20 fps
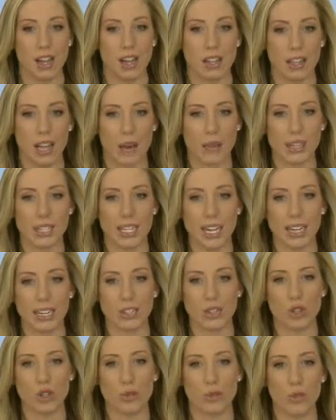allowing
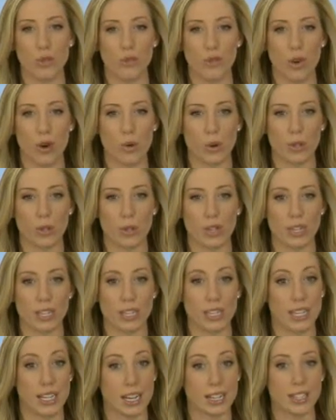Dynegy to move forward to
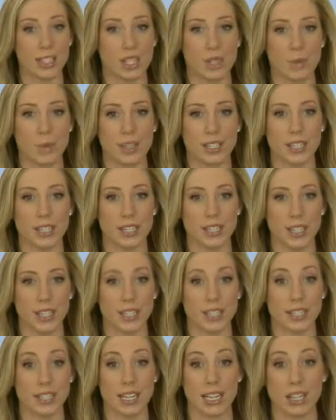conduct its business on
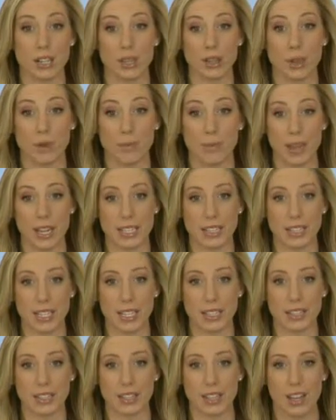a standalone
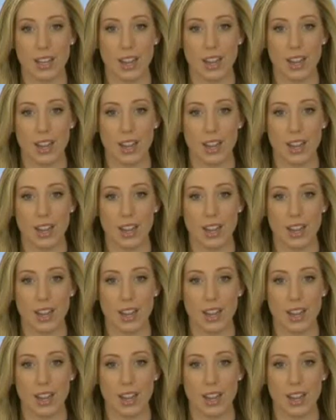basis.